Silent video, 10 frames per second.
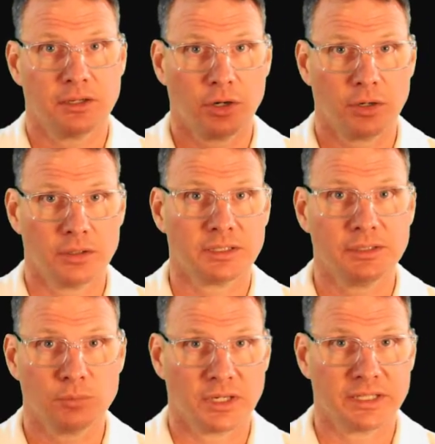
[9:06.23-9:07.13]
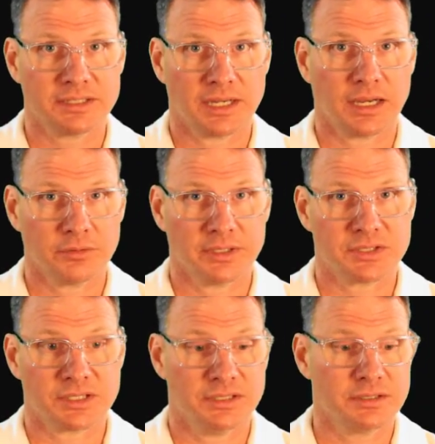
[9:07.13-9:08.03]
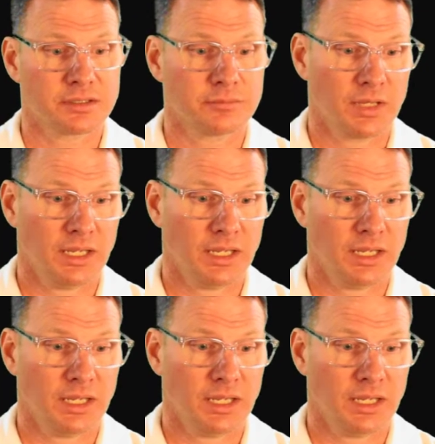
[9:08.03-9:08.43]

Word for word: currently running Docker instance.